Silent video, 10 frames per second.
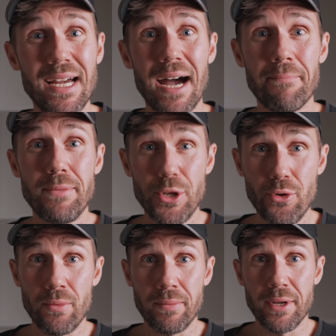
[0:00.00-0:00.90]
I'm
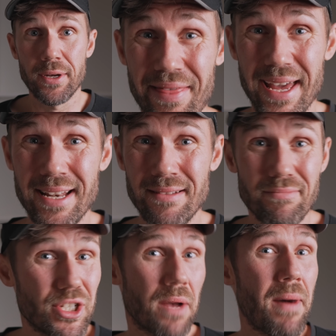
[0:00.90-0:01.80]
doomed. And then
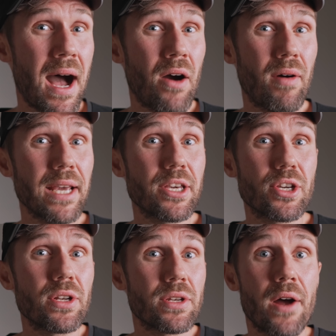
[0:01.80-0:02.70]
somehow I
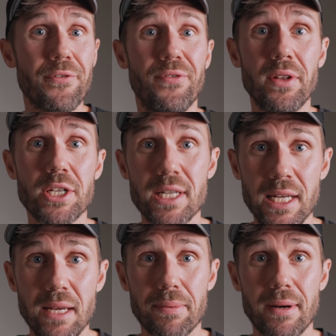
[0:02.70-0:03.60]
could not fall
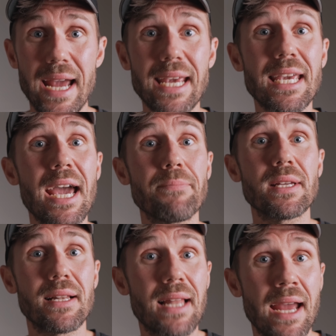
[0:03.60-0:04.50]
asleep. I
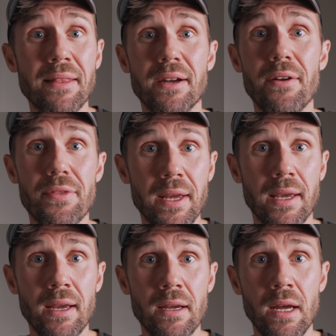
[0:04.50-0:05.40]
kept lying there
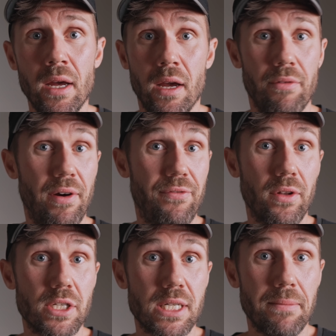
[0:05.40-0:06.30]
thinking, if I
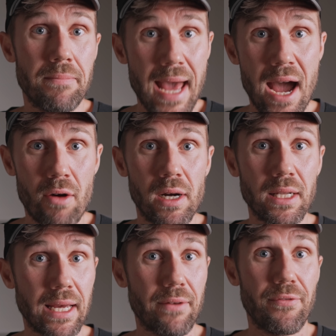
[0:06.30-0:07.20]
fall asleep now,
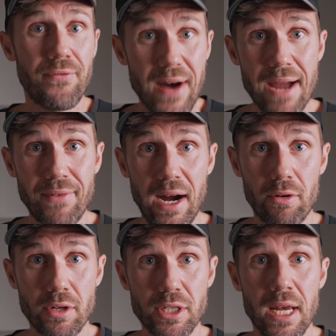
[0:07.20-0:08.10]
I'll get 5
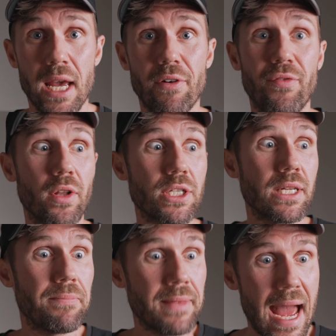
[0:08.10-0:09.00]
hours. If I fall
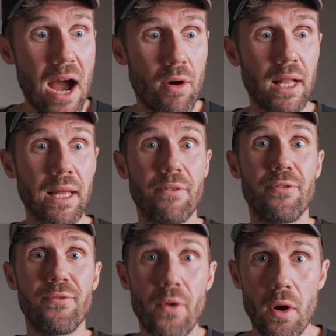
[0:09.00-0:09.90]
asleep now, I'll get
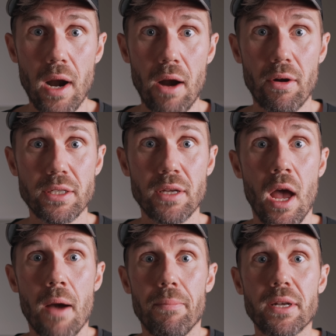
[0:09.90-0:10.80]
4 hours.
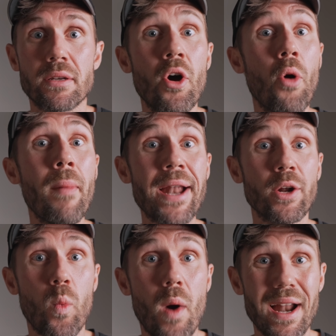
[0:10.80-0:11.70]
But no
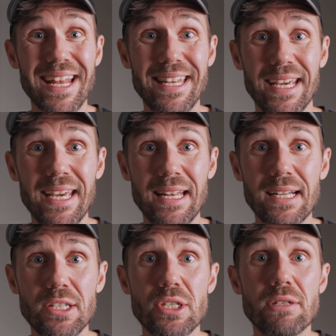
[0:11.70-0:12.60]
matter what I did, I
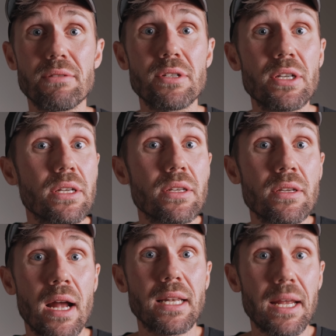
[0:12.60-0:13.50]
just could
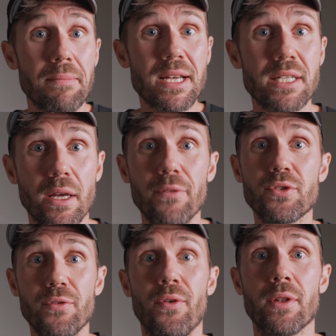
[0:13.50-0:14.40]
not get myself
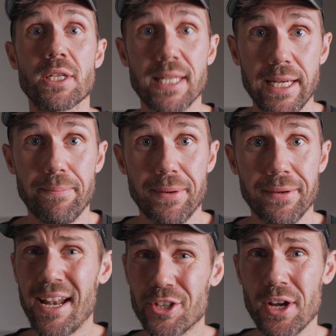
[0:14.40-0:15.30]
to fall asleep.
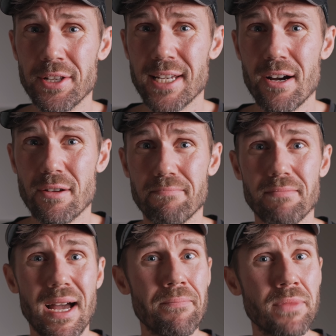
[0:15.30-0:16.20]
And it turns out
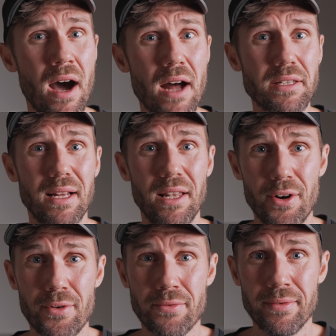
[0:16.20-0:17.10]
I'm not alone.